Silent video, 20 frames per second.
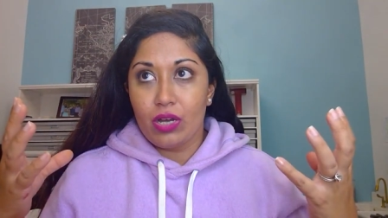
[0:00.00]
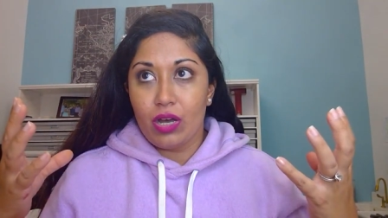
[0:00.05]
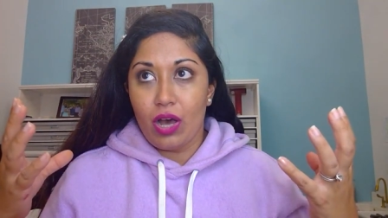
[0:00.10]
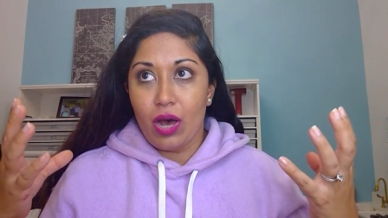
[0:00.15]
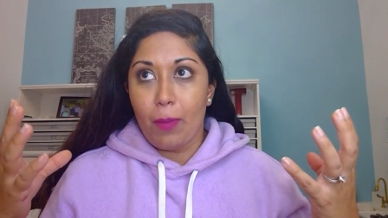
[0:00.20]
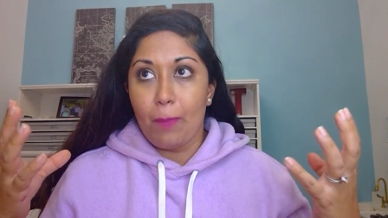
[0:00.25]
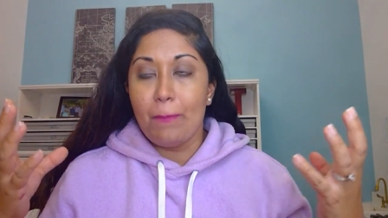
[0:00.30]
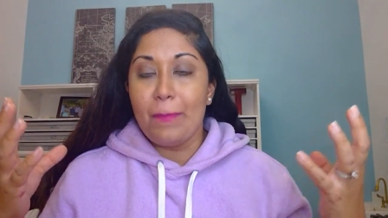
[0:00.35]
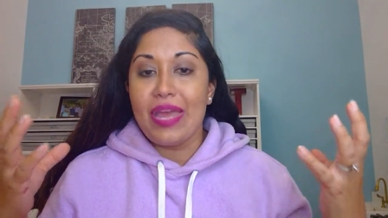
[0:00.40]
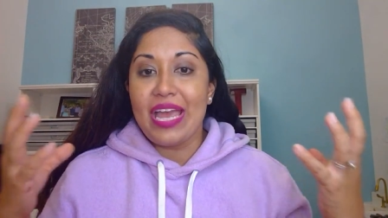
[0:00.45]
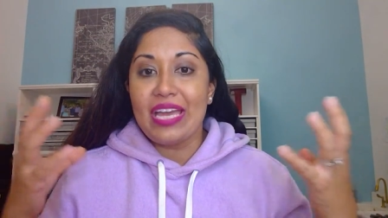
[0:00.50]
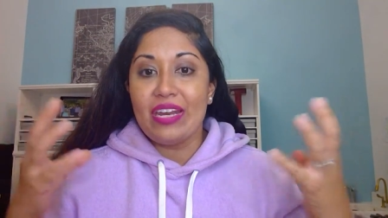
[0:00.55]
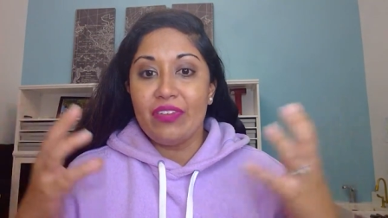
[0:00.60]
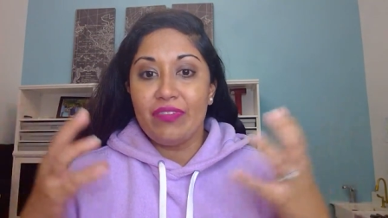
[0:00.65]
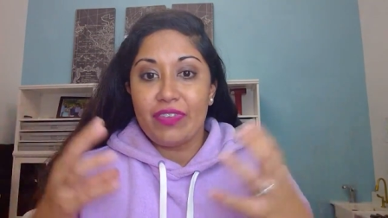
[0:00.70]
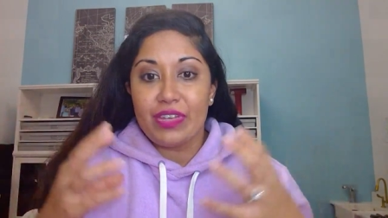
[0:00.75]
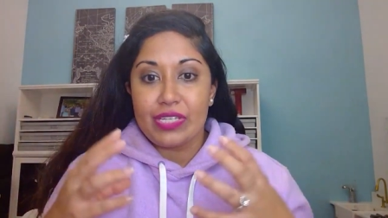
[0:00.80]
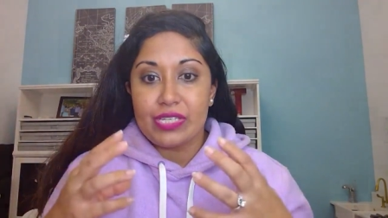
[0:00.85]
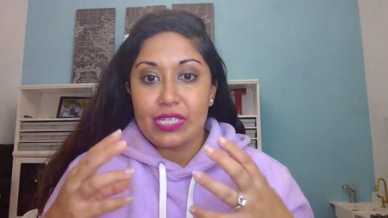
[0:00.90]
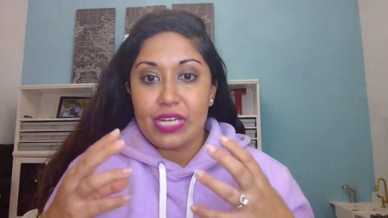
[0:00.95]
a
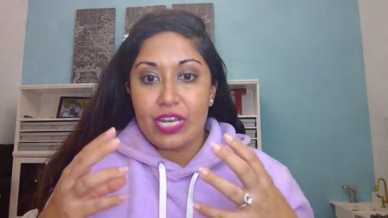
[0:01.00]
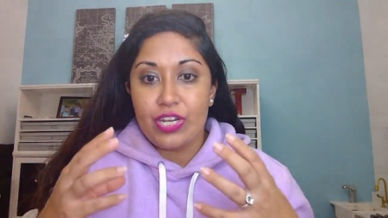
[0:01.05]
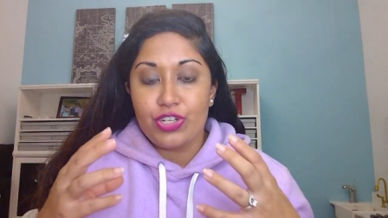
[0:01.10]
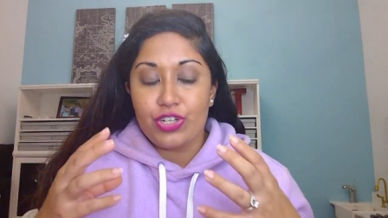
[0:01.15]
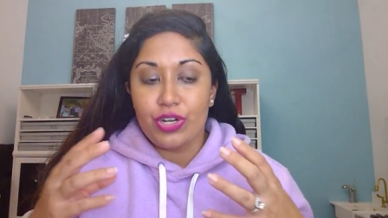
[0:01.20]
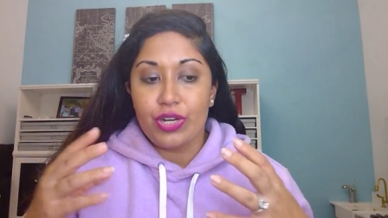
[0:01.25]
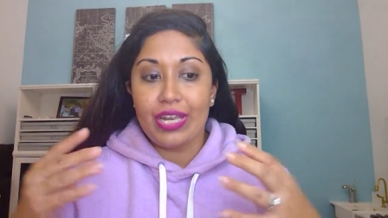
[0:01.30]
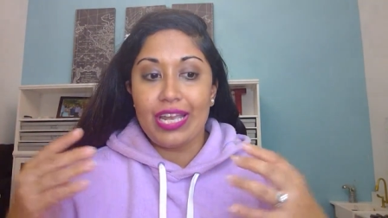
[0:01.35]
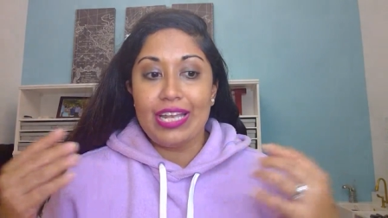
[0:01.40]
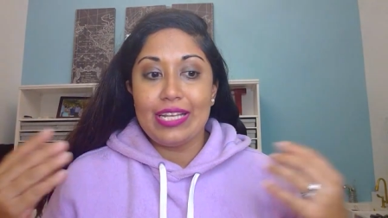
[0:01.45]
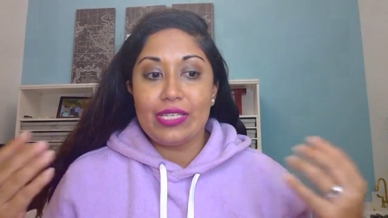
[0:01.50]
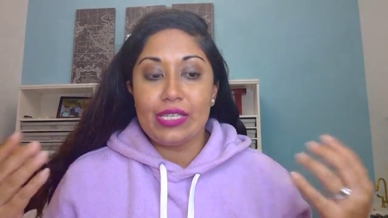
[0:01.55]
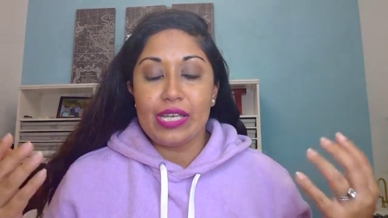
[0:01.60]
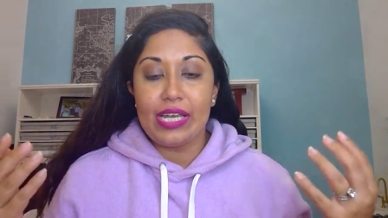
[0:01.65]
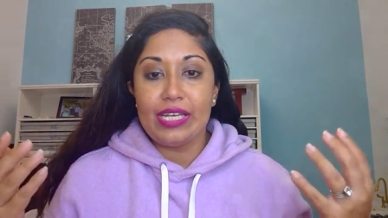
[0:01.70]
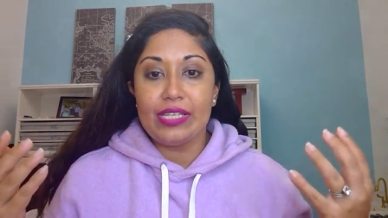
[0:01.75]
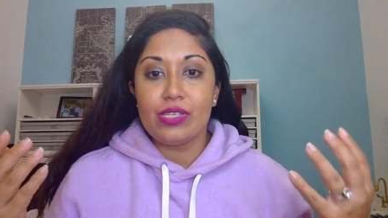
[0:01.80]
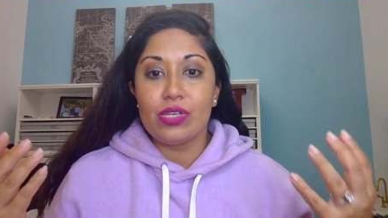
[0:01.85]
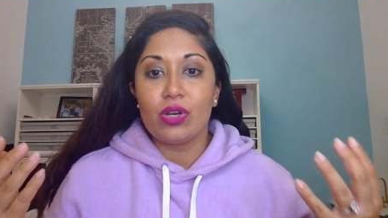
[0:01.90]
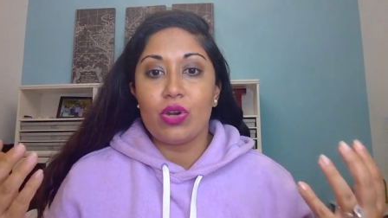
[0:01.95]
manifestation it's
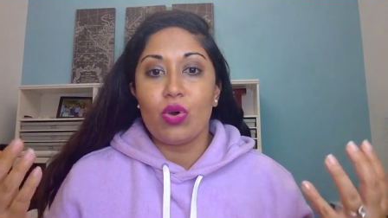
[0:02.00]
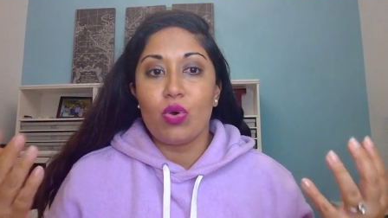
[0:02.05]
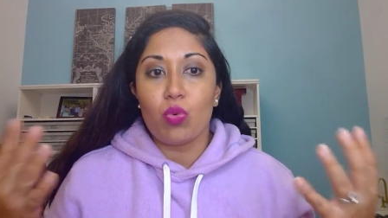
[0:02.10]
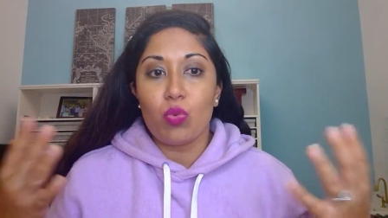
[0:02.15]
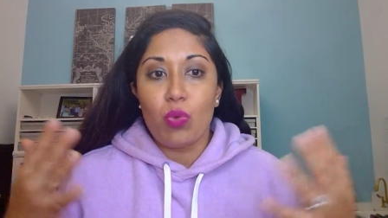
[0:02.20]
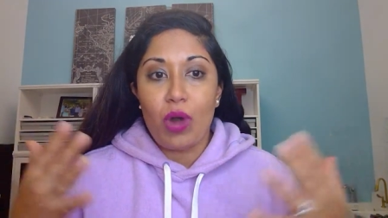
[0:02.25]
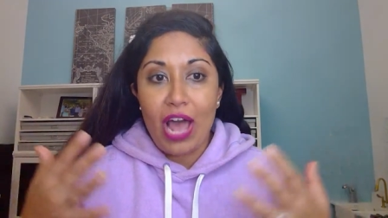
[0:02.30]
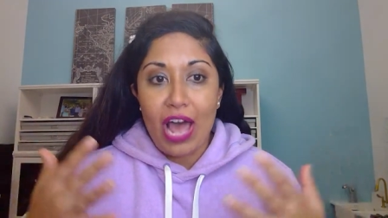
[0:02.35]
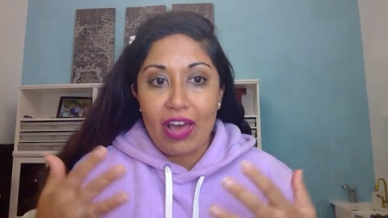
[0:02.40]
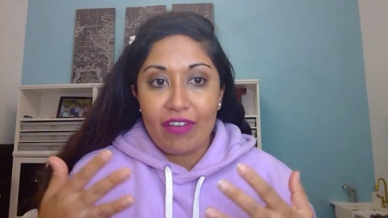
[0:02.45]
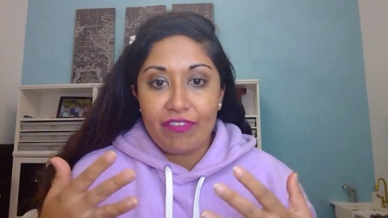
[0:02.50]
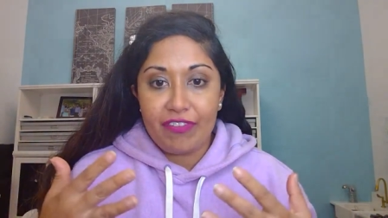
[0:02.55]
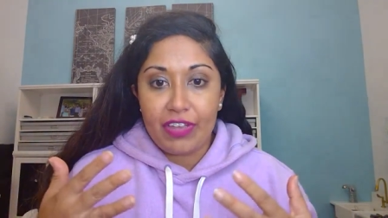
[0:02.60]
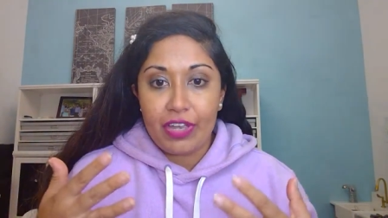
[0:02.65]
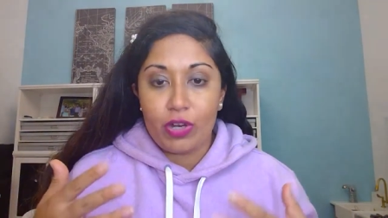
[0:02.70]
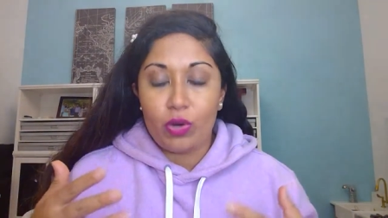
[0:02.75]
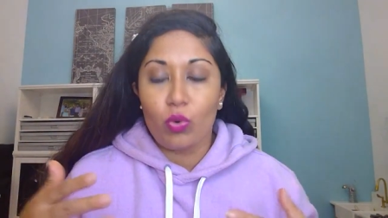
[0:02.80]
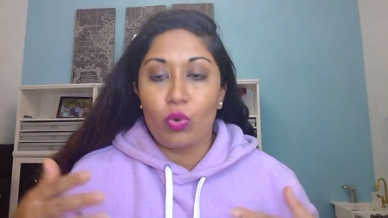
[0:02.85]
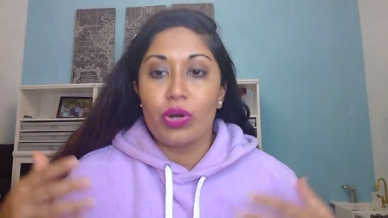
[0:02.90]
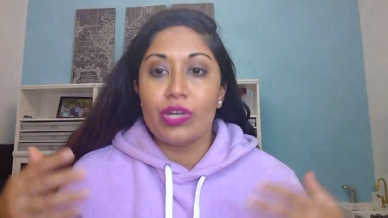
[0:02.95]
it's a
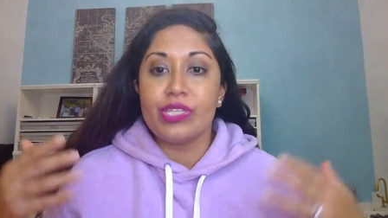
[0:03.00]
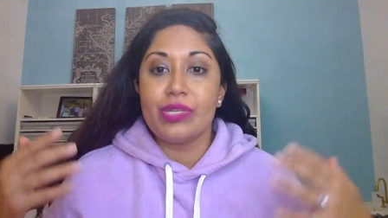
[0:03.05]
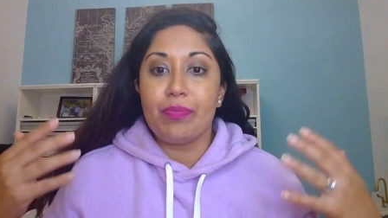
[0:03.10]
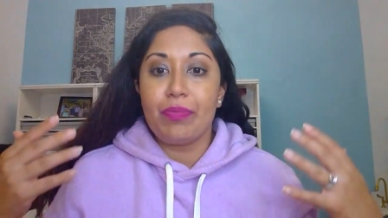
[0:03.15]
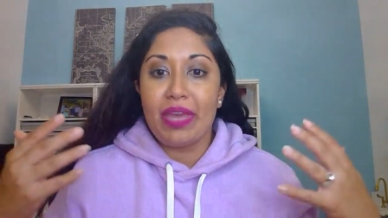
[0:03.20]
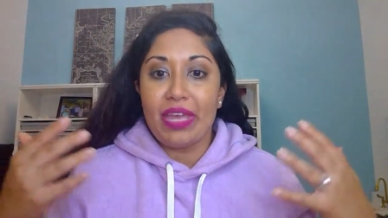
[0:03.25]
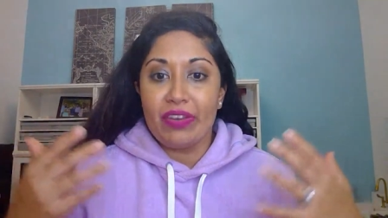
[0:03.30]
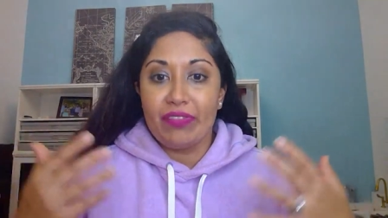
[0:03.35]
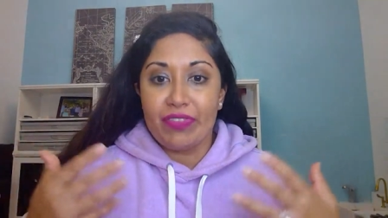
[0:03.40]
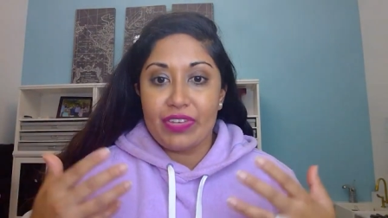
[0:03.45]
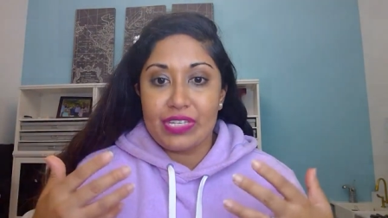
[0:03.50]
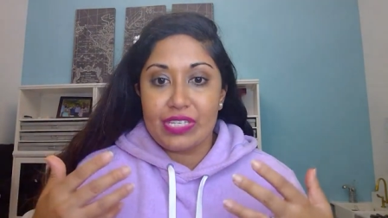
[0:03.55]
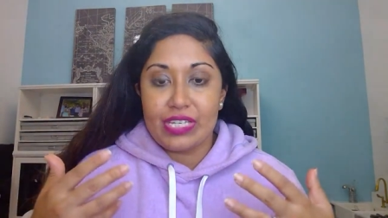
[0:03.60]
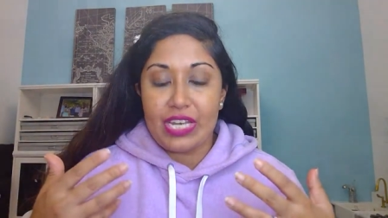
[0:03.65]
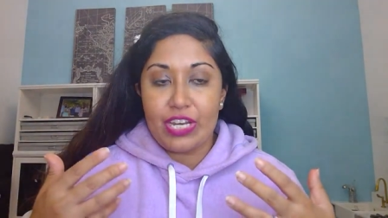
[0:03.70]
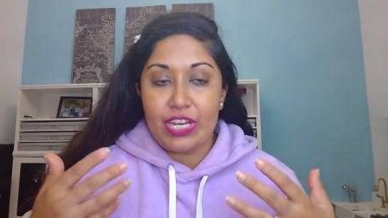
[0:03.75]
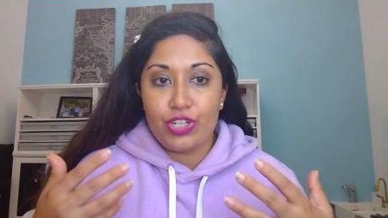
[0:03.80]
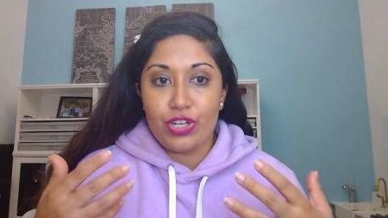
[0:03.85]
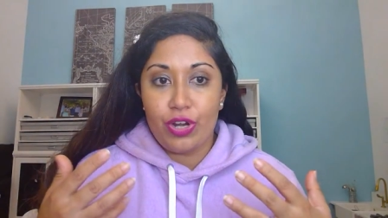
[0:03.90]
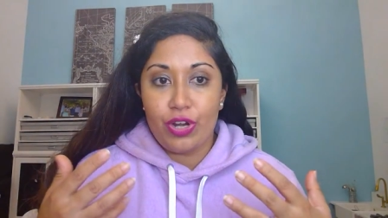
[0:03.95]
graphic or it's a
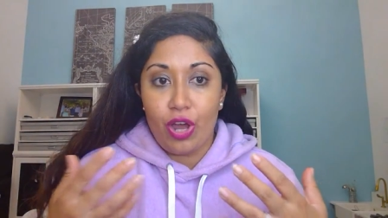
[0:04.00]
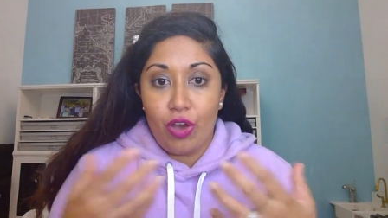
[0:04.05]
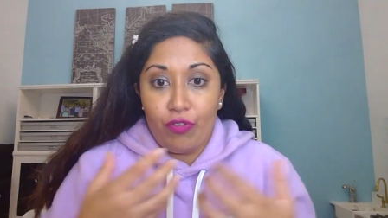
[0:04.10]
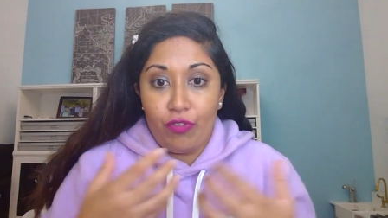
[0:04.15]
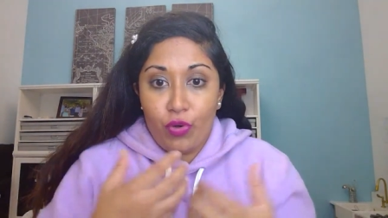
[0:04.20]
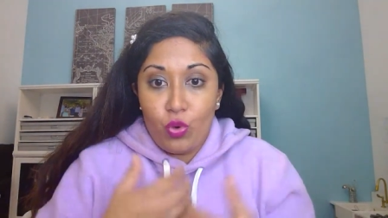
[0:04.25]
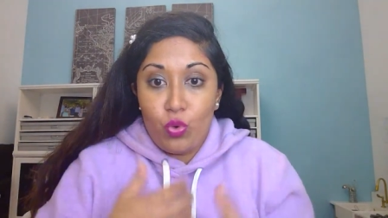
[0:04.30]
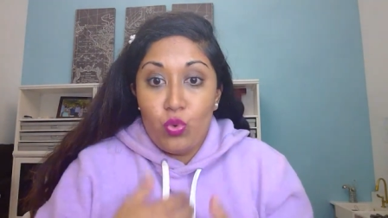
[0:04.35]
manifestation of